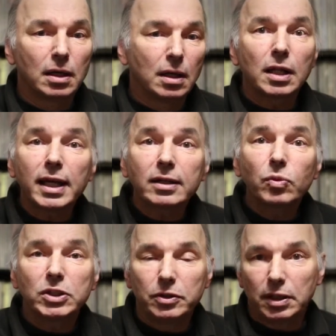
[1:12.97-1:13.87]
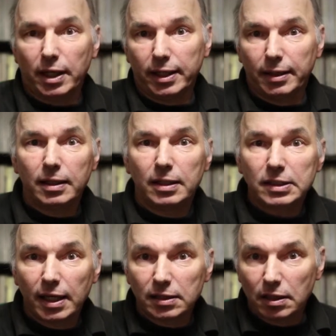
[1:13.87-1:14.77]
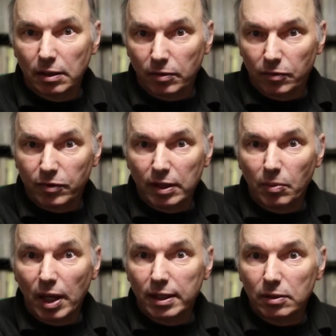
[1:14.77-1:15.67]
Collect what you like. In this case, a friend of mine,